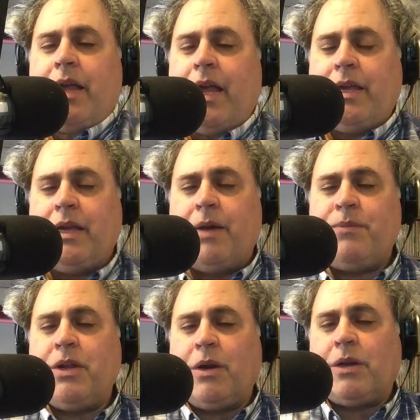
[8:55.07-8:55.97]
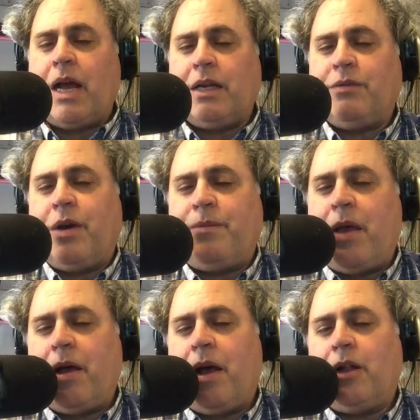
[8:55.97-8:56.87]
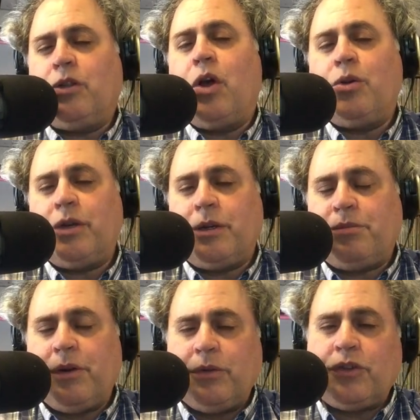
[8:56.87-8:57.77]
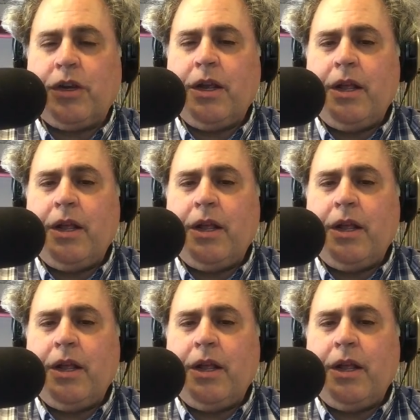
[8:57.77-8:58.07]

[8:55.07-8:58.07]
kind of a loaded approach.